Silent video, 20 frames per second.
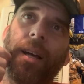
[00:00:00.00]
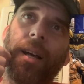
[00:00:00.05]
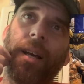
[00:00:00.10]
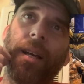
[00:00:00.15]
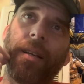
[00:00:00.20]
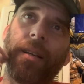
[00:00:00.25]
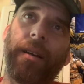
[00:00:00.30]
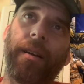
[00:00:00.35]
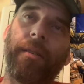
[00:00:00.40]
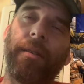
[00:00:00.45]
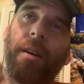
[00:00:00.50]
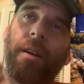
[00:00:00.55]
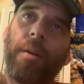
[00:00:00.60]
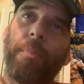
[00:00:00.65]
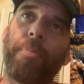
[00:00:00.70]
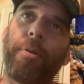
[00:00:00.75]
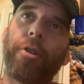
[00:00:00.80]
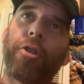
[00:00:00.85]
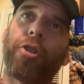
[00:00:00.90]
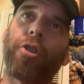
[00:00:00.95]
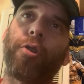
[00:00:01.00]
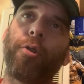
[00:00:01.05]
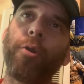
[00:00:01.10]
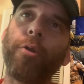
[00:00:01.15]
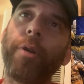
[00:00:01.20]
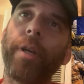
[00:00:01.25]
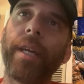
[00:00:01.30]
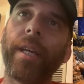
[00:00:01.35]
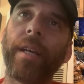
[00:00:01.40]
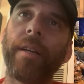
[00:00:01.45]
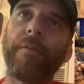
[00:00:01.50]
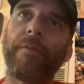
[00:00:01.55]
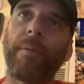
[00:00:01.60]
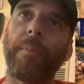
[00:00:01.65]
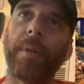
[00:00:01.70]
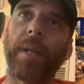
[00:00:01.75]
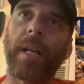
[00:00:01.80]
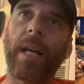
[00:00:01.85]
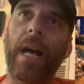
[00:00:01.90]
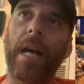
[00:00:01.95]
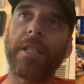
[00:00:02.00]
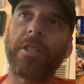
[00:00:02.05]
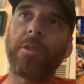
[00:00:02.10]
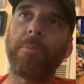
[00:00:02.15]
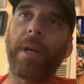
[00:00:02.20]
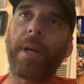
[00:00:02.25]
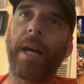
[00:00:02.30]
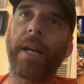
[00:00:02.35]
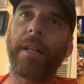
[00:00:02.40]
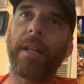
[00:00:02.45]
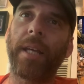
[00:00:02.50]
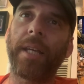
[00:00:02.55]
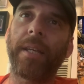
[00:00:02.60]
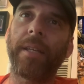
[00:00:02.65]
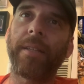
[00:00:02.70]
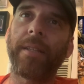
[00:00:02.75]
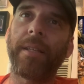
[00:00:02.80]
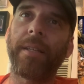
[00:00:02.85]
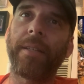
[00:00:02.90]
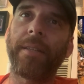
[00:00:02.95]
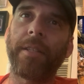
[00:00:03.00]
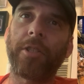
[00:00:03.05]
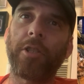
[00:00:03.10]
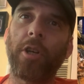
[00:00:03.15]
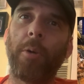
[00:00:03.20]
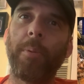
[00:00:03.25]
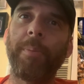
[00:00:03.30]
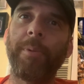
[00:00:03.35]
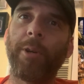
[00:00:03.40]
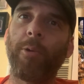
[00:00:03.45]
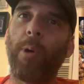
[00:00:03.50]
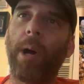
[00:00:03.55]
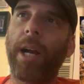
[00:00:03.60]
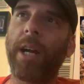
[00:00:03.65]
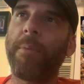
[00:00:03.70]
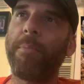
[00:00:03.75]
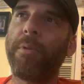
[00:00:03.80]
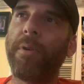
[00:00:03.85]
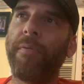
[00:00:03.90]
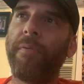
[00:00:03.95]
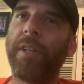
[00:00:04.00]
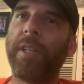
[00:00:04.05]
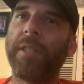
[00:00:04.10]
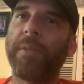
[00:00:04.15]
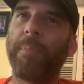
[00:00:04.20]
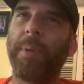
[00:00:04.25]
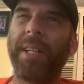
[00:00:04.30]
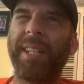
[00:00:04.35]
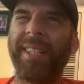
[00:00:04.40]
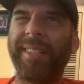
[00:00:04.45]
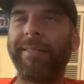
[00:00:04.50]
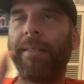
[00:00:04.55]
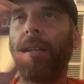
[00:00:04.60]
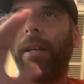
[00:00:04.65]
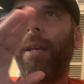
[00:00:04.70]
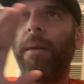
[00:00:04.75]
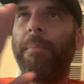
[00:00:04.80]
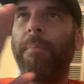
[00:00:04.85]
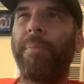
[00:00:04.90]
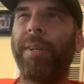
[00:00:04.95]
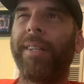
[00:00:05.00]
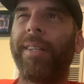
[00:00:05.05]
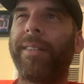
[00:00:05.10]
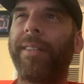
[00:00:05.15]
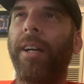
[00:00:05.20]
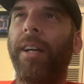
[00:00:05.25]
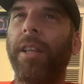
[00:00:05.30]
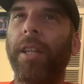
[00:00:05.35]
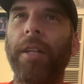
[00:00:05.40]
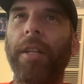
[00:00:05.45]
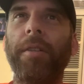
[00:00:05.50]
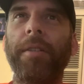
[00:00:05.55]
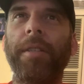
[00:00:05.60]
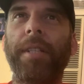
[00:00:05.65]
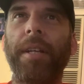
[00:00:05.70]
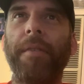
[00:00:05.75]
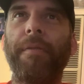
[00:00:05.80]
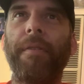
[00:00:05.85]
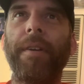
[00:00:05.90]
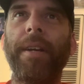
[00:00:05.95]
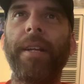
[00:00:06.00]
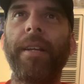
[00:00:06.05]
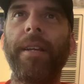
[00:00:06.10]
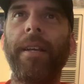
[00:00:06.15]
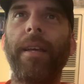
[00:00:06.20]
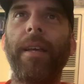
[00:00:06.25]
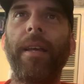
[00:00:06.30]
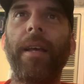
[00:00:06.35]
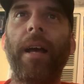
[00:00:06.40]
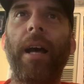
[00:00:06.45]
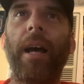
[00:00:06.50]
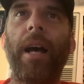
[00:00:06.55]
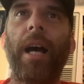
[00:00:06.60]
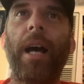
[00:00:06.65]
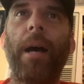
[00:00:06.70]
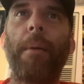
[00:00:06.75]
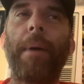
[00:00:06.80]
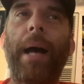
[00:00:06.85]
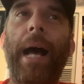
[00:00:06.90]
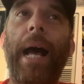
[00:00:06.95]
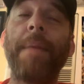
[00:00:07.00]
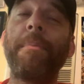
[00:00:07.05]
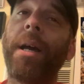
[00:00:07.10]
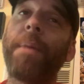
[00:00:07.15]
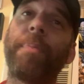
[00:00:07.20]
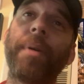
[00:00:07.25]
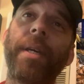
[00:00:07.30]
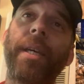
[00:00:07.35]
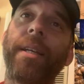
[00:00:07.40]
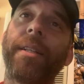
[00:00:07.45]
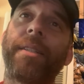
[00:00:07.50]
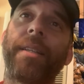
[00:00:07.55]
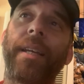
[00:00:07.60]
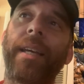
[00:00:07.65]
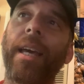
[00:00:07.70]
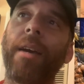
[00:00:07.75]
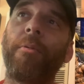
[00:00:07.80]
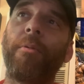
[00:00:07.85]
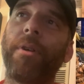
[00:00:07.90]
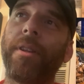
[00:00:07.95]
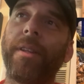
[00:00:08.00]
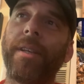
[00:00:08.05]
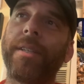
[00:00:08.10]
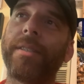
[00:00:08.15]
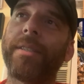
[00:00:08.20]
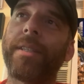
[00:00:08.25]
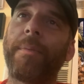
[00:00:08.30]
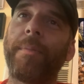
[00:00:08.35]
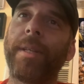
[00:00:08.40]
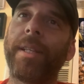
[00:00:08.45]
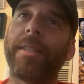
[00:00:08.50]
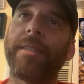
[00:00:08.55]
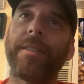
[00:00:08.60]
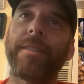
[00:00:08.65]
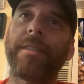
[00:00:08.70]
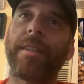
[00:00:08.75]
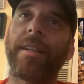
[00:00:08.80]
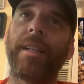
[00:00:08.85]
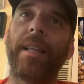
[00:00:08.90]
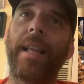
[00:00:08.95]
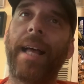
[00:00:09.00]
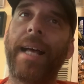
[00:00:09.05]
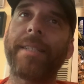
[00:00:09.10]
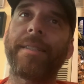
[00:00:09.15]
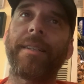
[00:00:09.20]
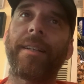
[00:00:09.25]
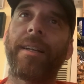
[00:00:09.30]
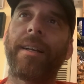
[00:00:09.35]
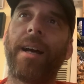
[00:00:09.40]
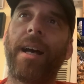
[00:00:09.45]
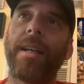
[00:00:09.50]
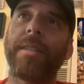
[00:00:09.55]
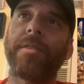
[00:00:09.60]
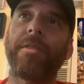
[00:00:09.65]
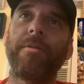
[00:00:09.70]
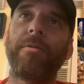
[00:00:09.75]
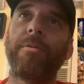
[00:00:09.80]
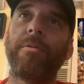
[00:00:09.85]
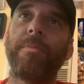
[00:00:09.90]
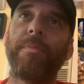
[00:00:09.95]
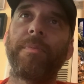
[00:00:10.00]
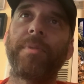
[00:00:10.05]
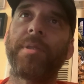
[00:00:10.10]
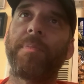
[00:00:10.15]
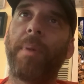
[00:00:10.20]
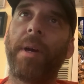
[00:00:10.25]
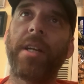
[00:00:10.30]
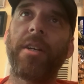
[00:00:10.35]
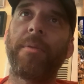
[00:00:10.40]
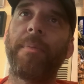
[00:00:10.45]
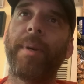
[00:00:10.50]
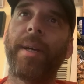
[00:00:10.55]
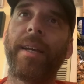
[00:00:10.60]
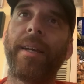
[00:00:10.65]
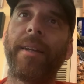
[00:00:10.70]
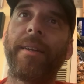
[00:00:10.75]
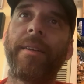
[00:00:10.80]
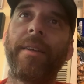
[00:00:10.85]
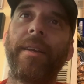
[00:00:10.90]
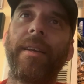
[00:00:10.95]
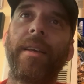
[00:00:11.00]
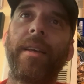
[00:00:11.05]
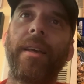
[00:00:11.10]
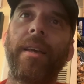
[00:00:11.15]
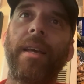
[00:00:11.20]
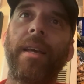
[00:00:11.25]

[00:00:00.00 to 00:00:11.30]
uh are, are, protruding from the costume, kind of like in the in the Tobey Maguire movies, but but a little different. Um, I might be in to get one of these. I mean, it's just a classic costume Spider-Man.